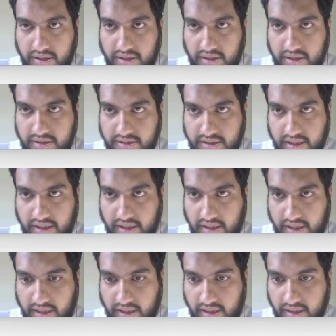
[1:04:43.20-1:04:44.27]

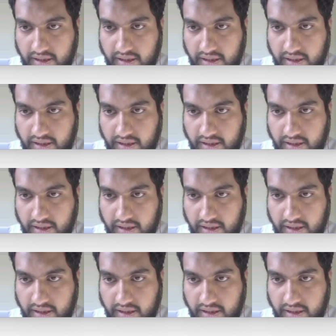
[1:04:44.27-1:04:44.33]
CE